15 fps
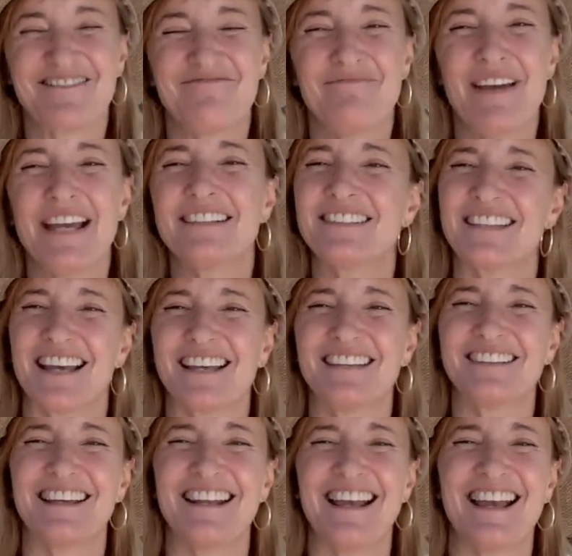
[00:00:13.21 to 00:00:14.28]
May
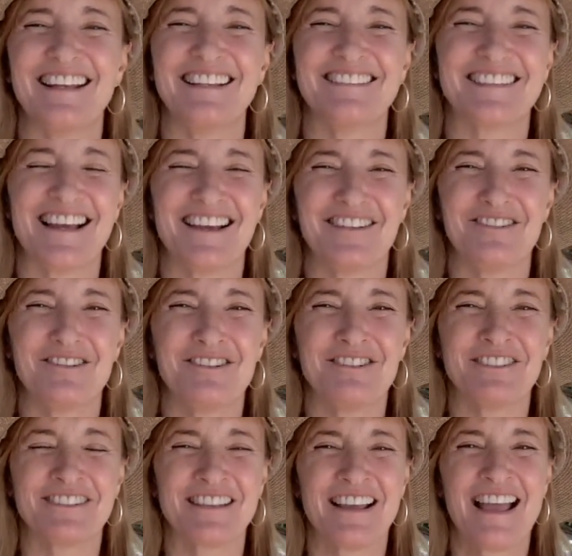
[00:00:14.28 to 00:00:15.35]
second at Annie's
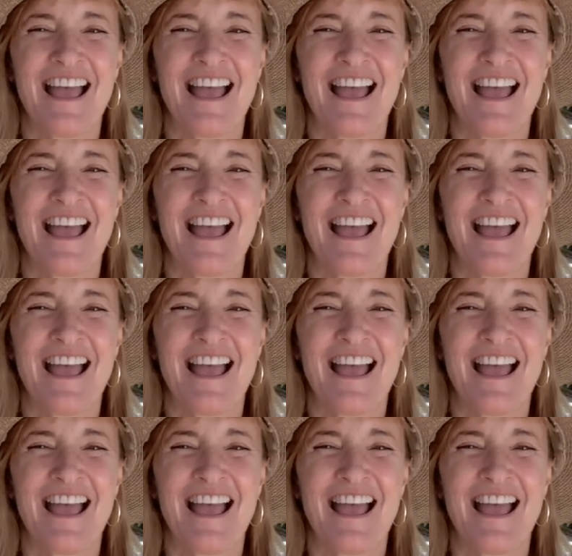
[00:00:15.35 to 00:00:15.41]
Annuals,